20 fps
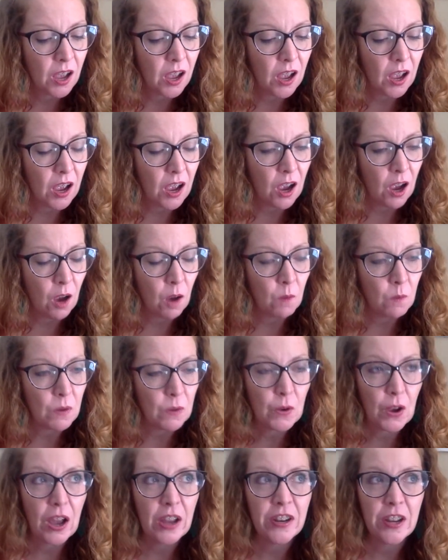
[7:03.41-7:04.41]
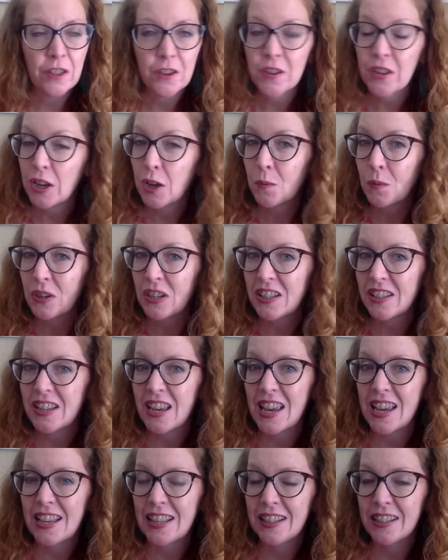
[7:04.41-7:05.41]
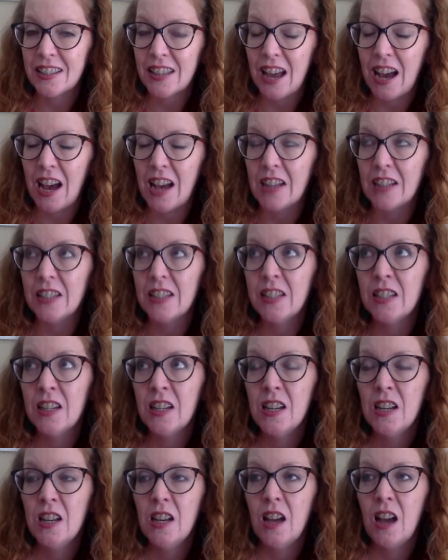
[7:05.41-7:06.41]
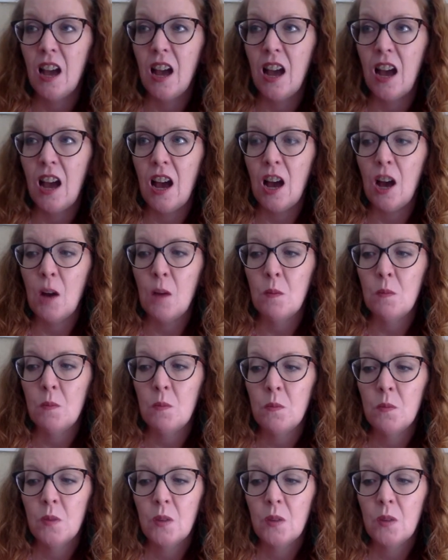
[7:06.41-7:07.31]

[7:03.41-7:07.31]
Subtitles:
Another thing I want to say is that I